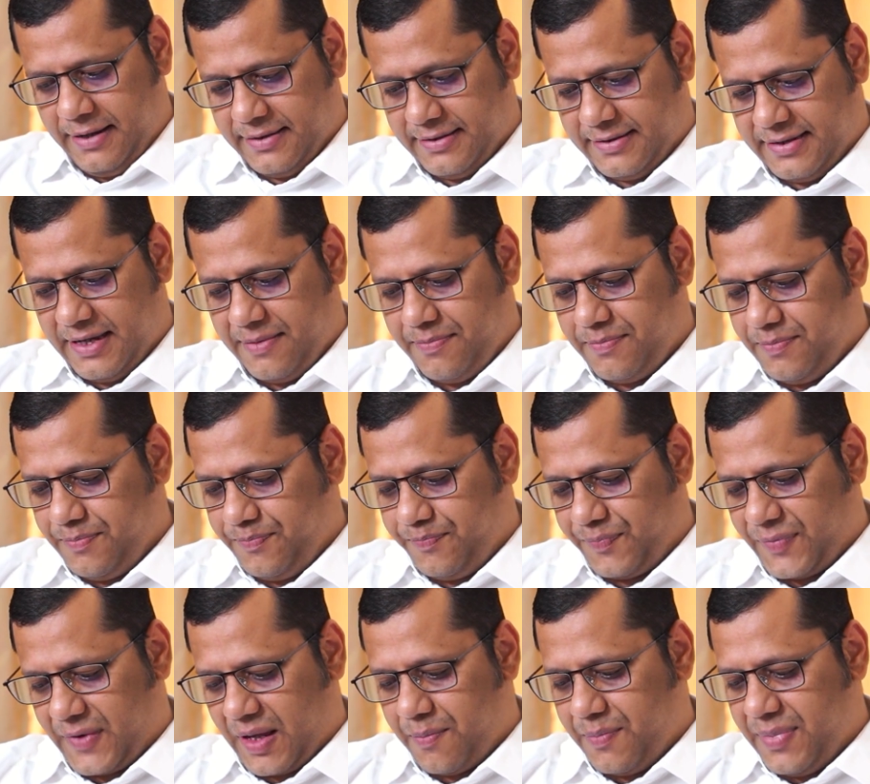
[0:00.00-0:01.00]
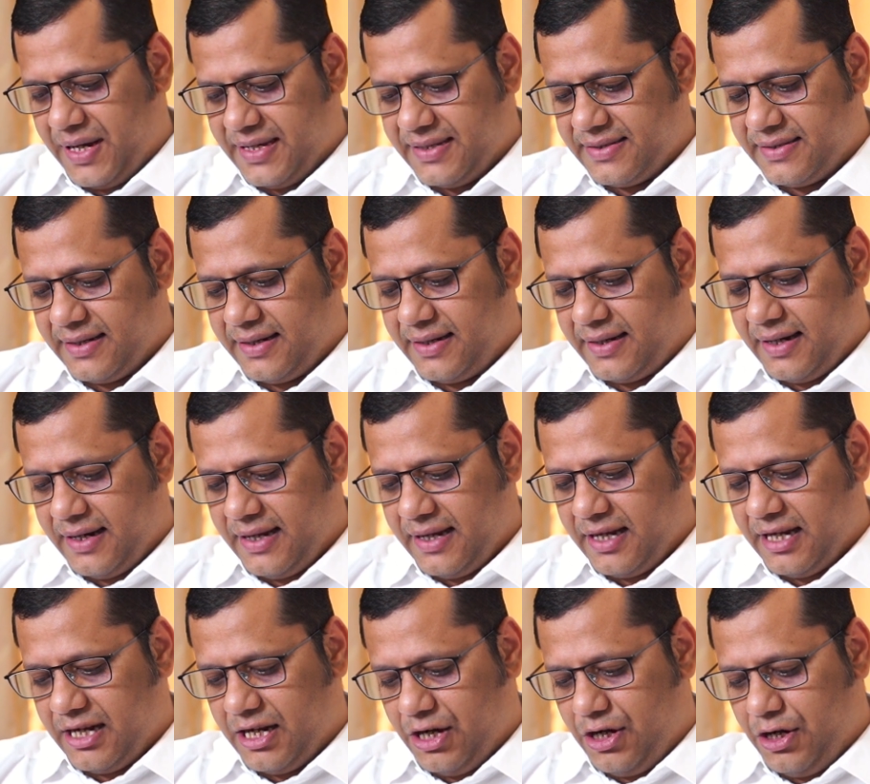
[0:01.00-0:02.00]
See,
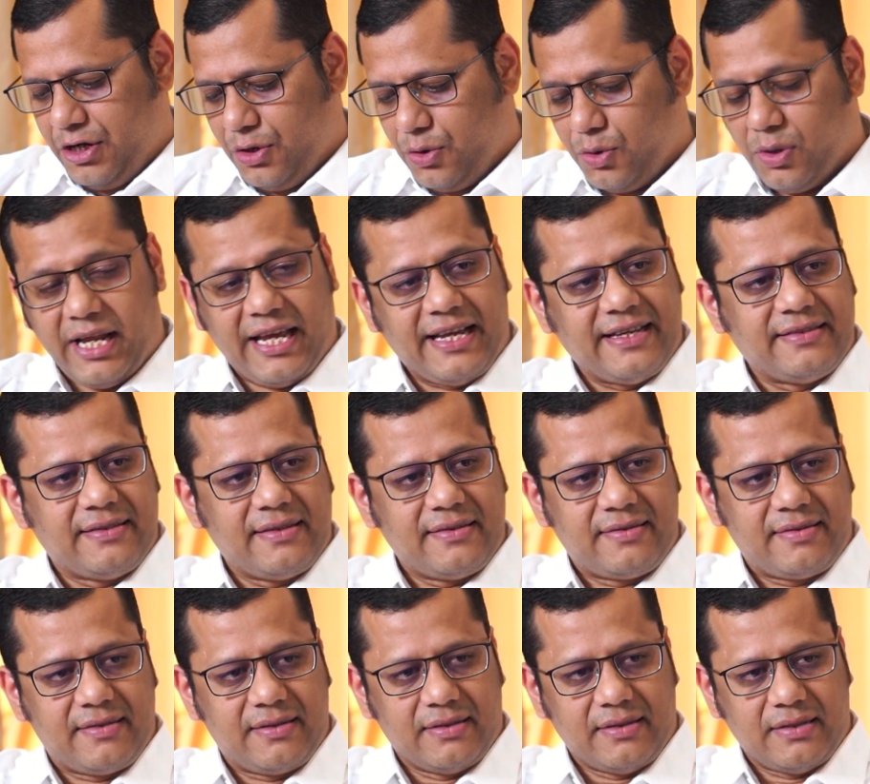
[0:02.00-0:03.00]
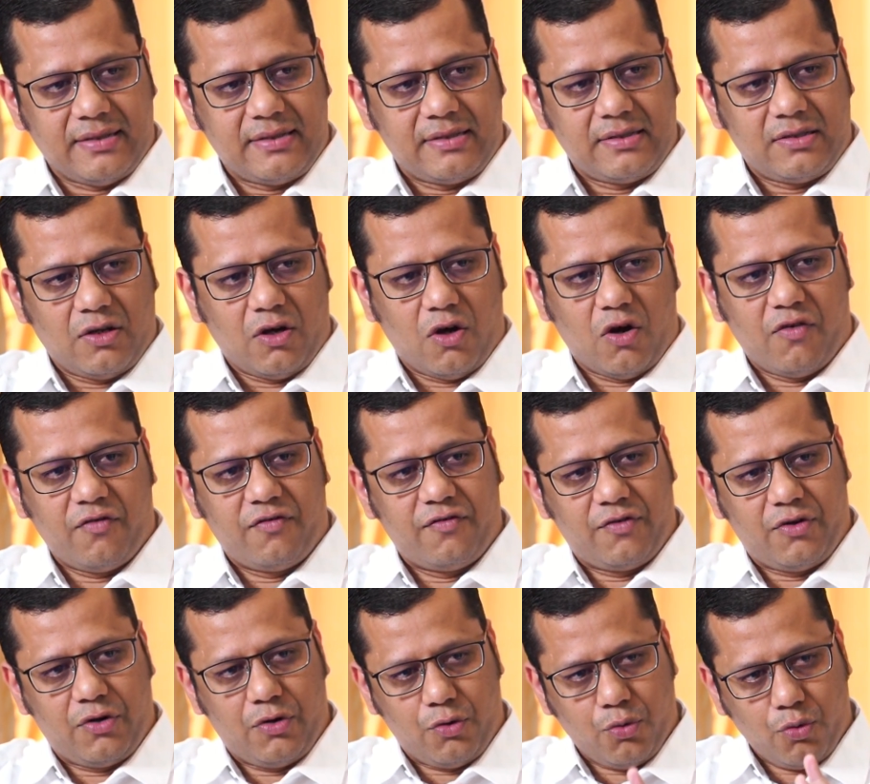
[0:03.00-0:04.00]
basically, dual existence
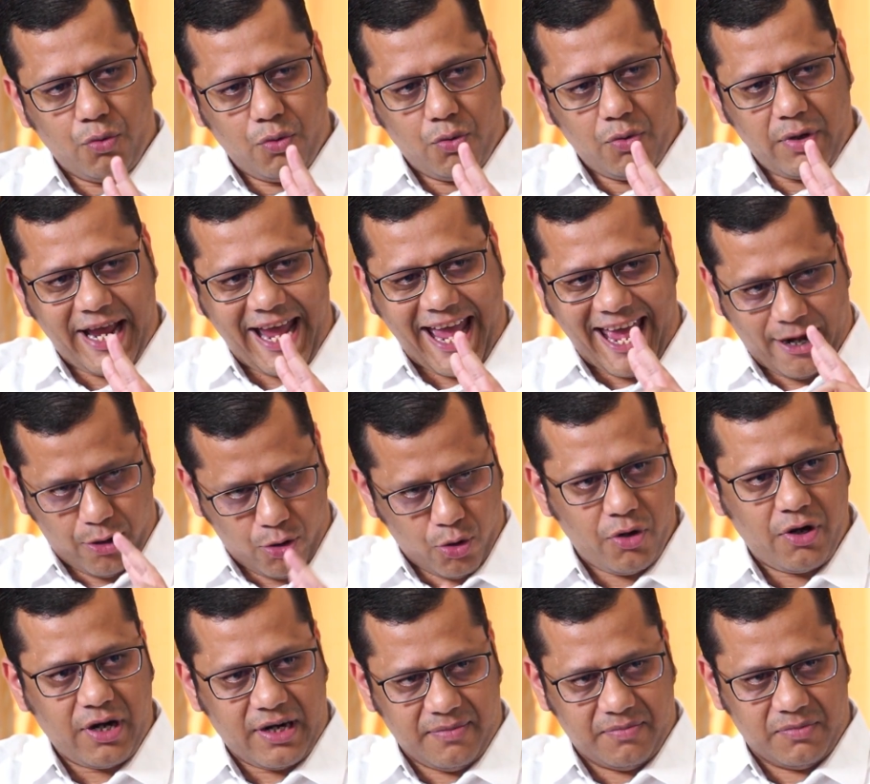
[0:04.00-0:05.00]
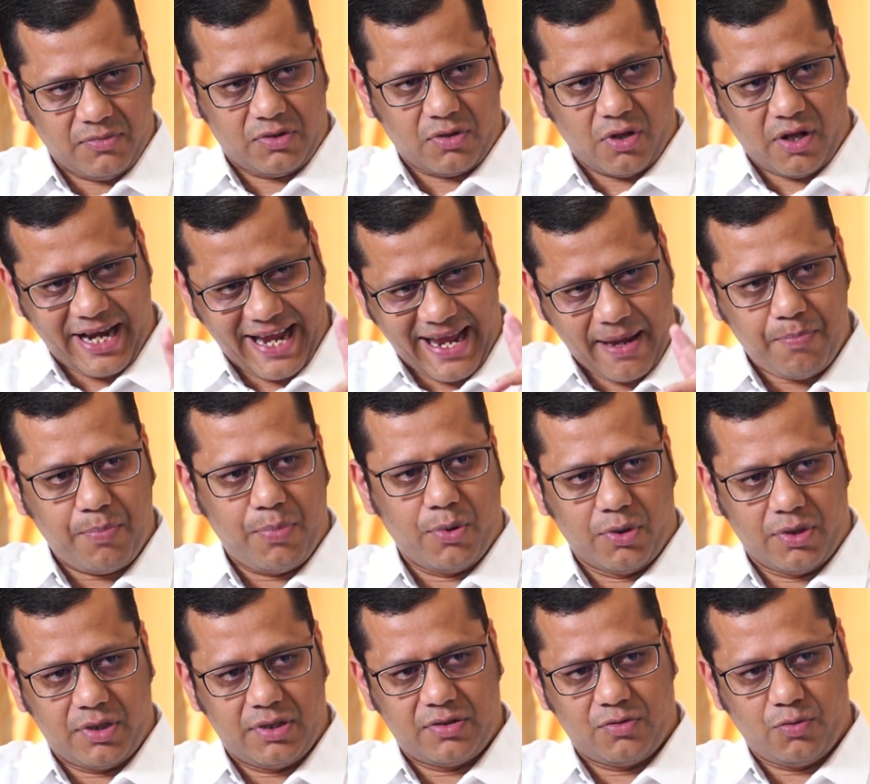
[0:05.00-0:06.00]
of two aerodromes or
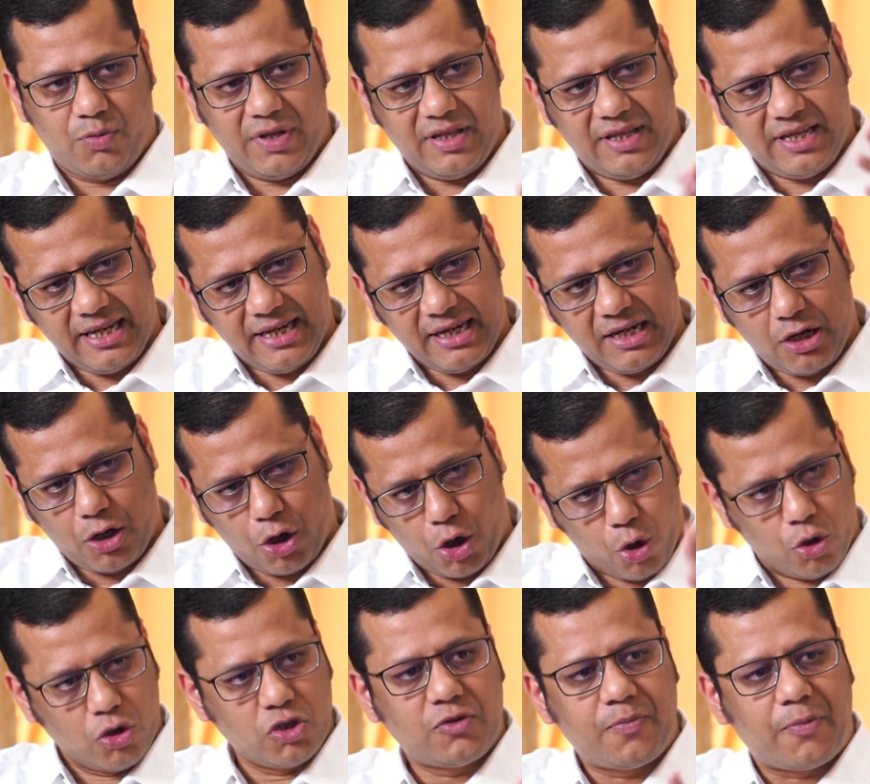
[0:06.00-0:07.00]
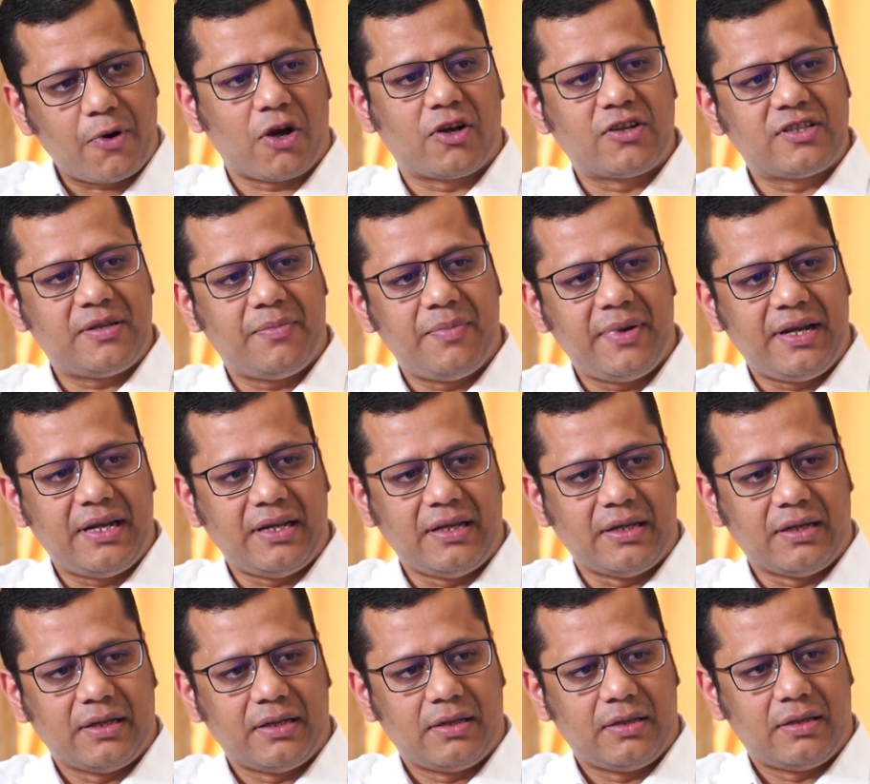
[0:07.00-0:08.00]
airports within close
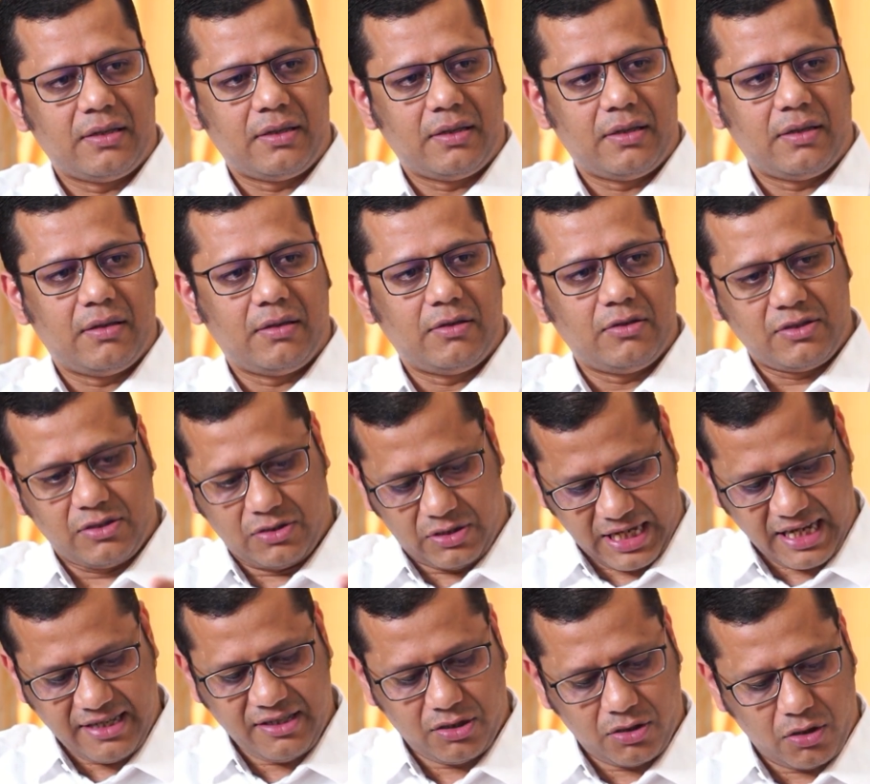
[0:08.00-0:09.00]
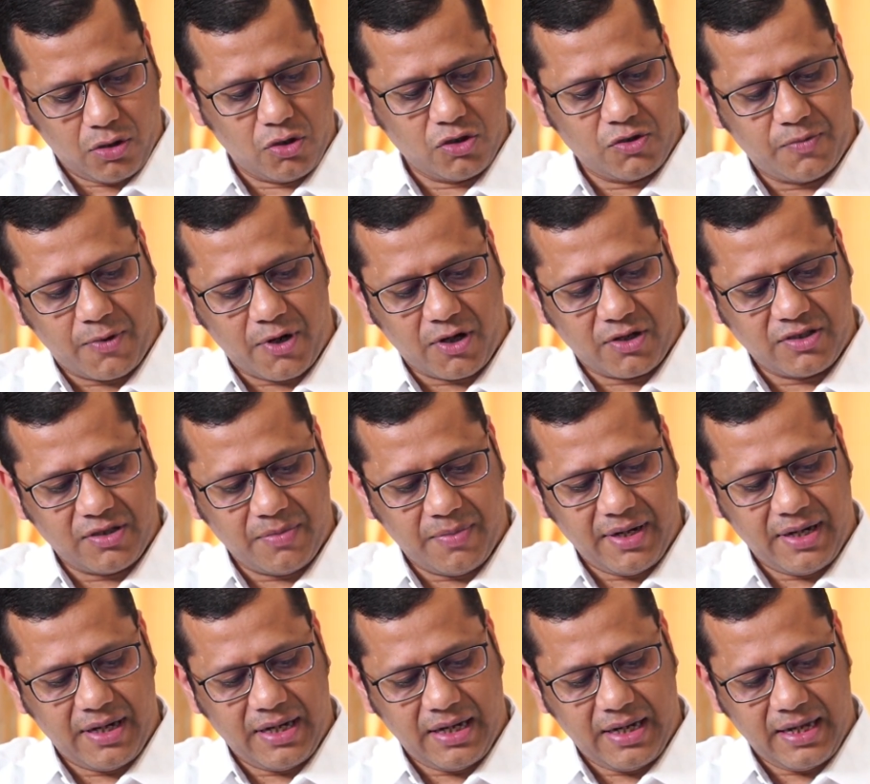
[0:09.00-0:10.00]
proximity, such close
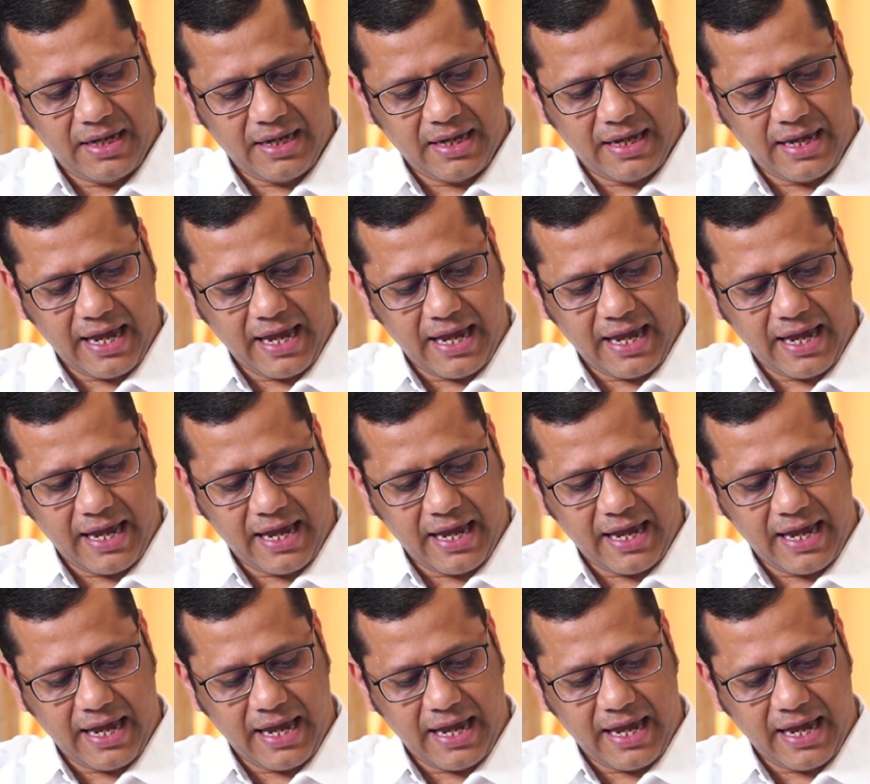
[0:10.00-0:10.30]
proximity